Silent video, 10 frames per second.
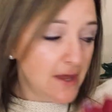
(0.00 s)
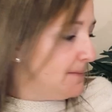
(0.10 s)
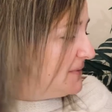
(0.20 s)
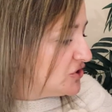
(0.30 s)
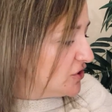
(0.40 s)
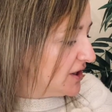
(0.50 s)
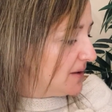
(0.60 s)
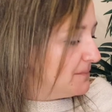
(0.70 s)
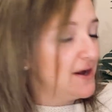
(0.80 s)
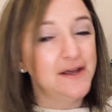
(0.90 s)
Make sure I get
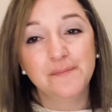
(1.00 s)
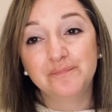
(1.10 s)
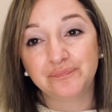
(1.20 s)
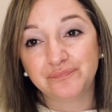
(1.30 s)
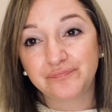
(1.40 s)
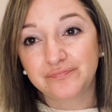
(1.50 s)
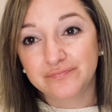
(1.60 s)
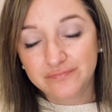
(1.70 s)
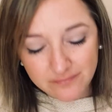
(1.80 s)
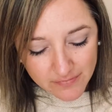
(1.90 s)
my
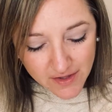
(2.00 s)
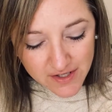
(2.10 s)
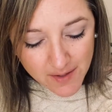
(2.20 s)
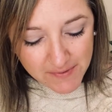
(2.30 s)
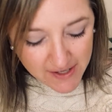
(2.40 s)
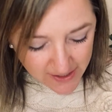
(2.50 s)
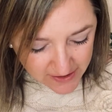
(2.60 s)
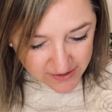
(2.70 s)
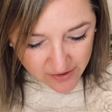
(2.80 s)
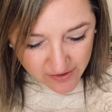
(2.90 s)
yummy
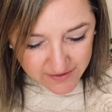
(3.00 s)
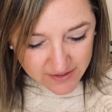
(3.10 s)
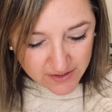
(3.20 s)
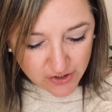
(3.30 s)
antioxidant